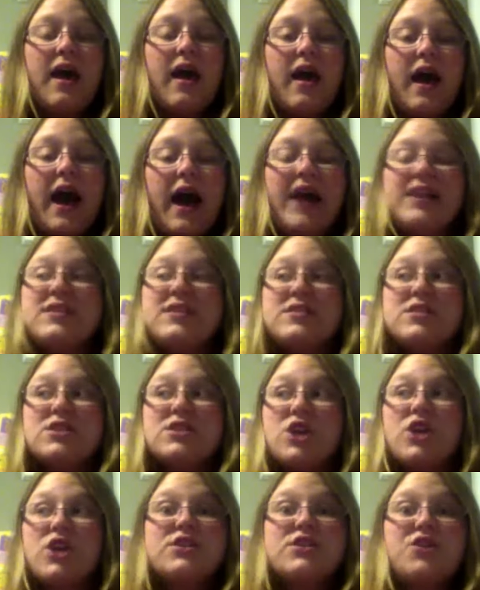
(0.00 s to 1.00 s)
I didn't
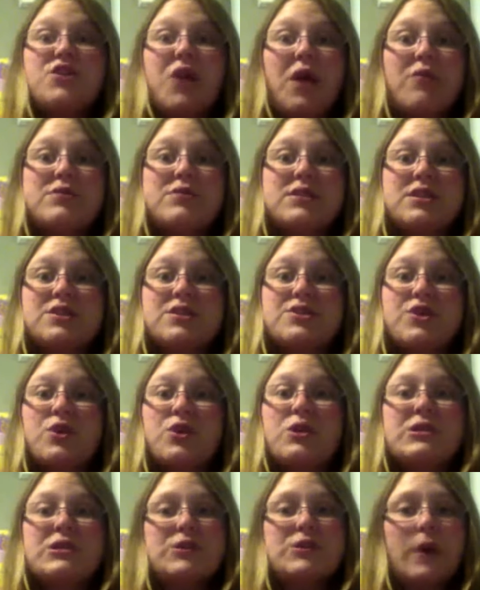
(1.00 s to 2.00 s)
start until I was an
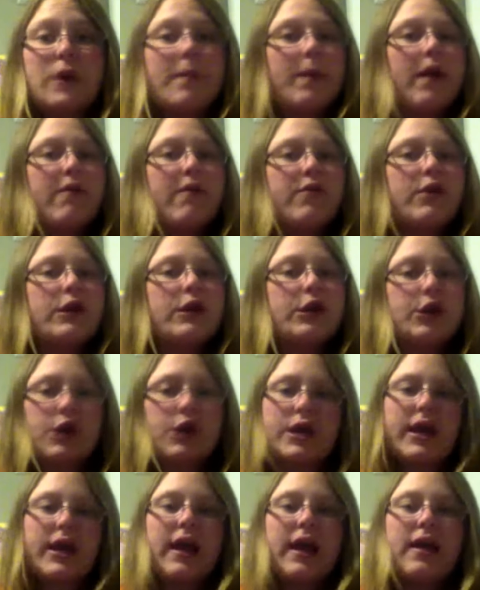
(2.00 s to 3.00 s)
adult, so I'm not very good
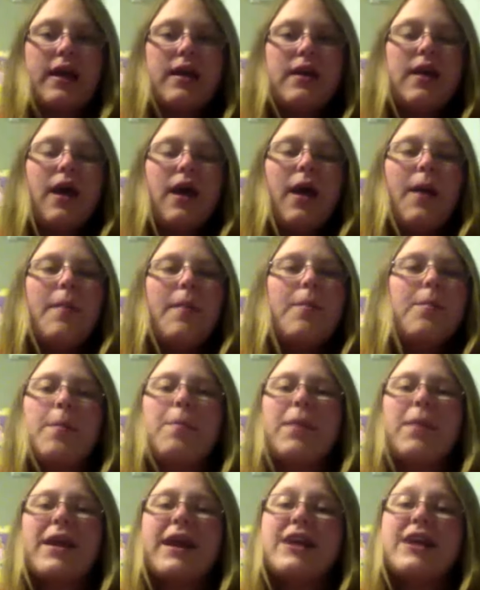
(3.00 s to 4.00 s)
at it,
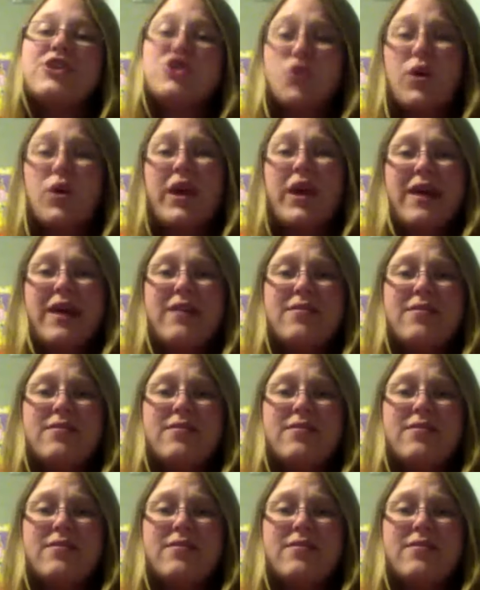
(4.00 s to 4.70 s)
but I enjoy it.